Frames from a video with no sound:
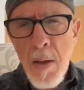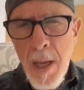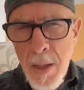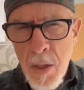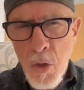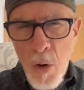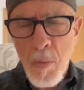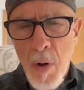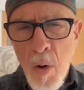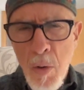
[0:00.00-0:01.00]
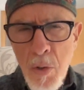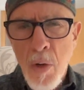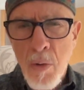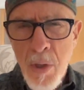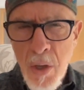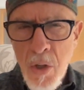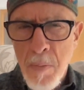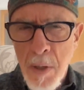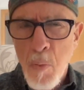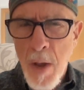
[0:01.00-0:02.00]
And the Torah also says
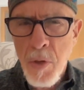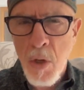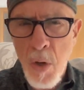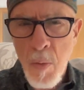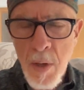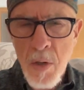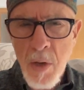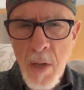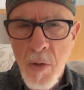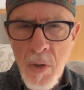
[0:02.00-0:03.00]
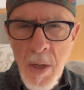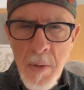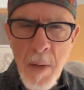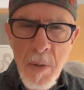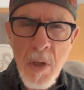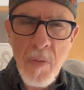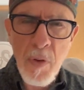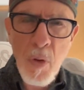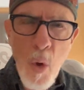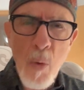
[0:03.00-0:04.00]
something rather curious at the same time. It says,
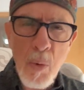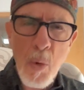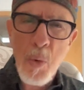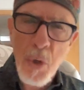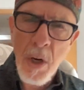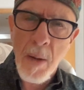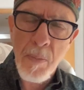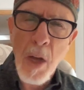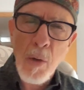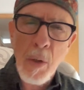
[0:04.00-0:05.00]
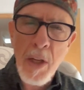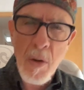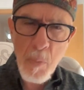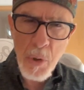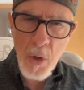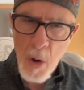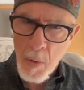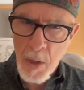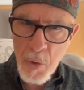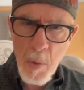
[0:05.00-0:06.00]
V'chol rechusham. Not only was
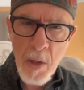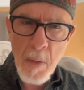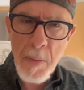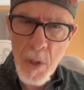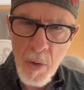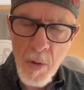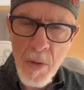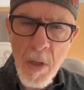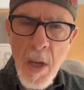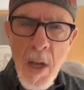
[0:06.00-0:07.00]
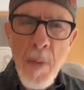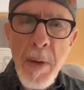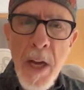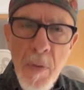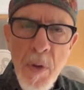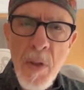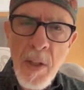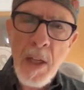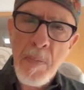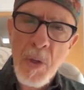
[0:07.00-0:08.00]
Korach swallowed up in the earth, but everything
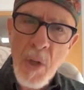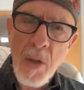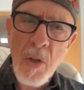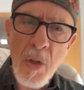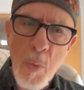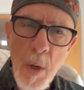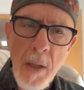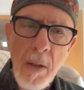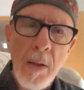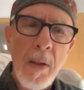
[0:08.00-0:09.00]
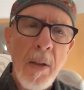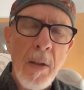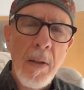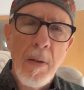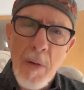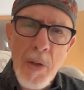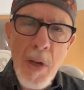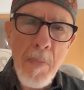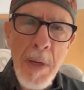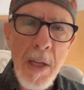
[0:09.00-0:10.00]
that he possessed as well. What does
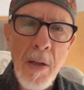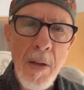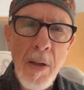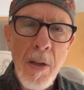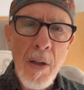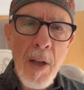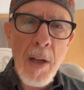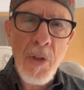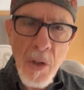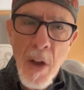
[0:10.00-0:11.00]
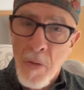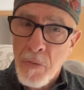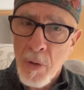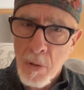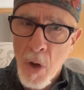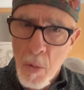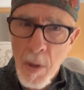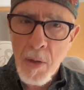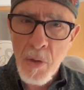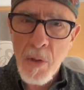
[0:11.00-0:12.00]
that mean? It's enough for
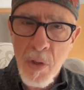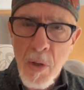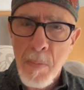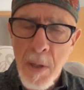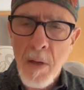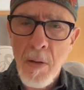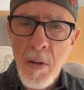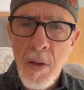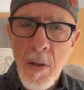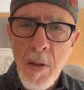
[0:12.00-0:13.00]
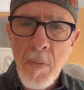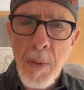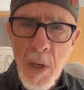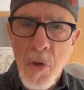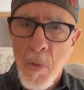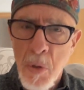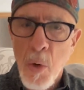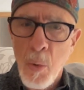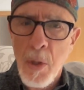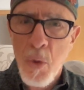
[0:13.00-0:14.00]
Korach to disappear because he
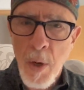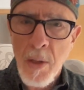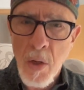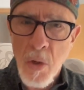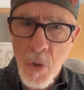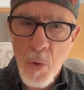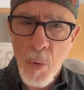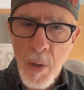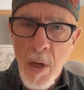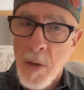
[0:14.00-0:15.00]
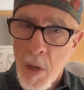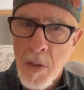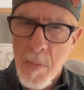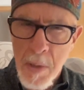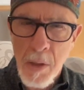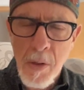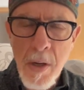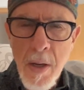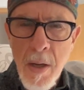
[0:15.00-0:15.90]
was only trying to destroy and not to build.